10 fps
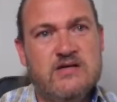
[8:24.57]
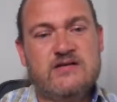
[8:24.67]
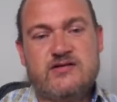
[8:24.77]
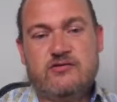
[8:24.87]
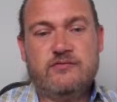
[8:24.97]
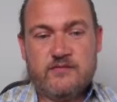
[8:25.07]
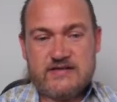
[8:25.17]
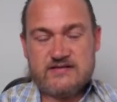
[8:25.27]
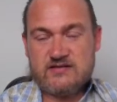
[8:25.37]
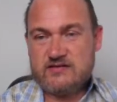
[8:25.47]
So
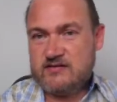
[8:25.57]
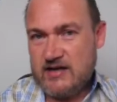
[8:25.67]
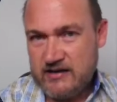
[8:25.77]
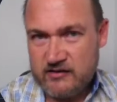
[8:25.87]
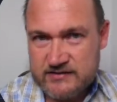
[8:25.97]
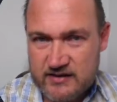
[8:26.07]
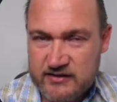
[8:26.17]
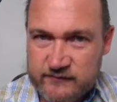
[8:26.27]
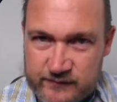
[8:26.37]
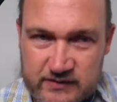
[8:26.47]
that's the AI
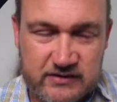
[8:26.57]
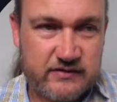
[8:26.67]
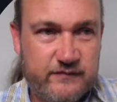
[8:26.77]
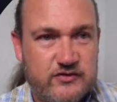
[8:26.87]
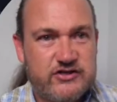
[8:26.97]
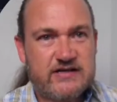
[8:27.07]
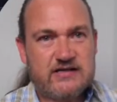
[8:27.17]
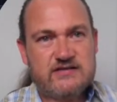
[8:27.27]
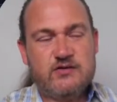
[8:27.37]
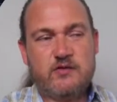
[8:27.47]
trading
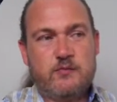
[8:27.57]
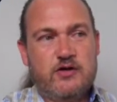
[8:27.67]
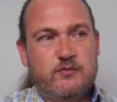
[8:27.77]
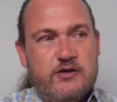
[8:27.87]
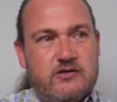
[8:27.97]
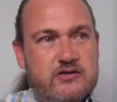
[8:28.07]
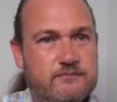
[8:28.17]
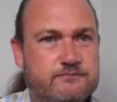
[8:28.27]
functionality with PO Broker.